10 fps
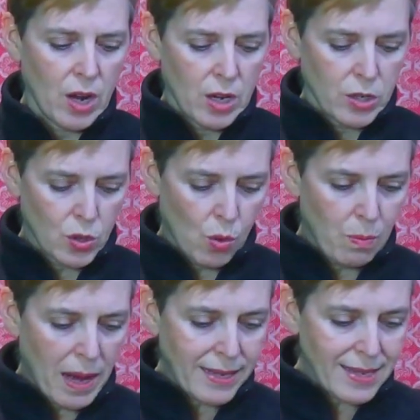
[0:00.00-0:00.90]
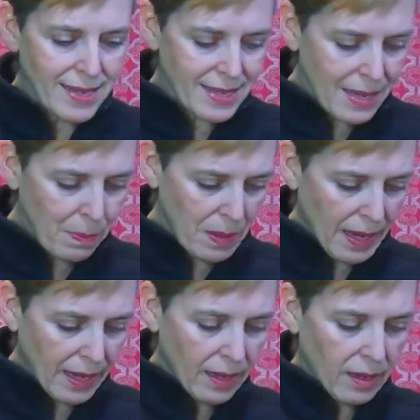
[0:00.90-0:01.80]
So by
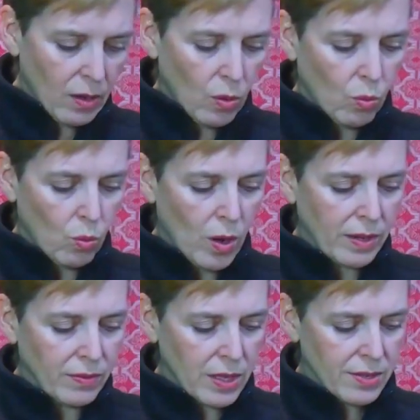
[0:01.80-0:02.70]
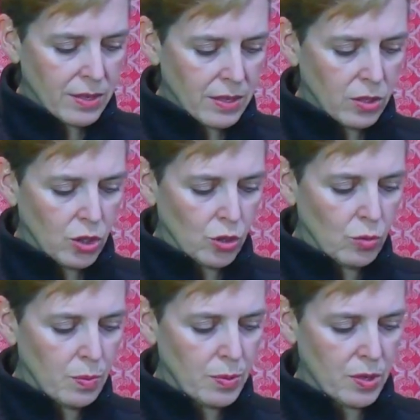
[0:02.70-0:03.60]
snipping one of these little
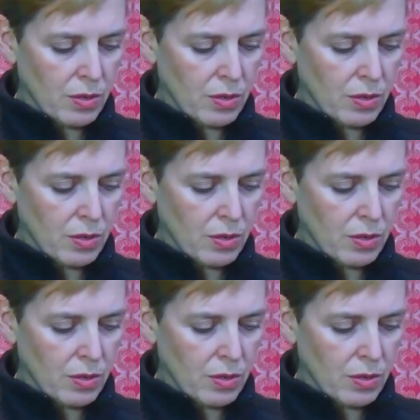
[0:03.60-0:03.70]
loops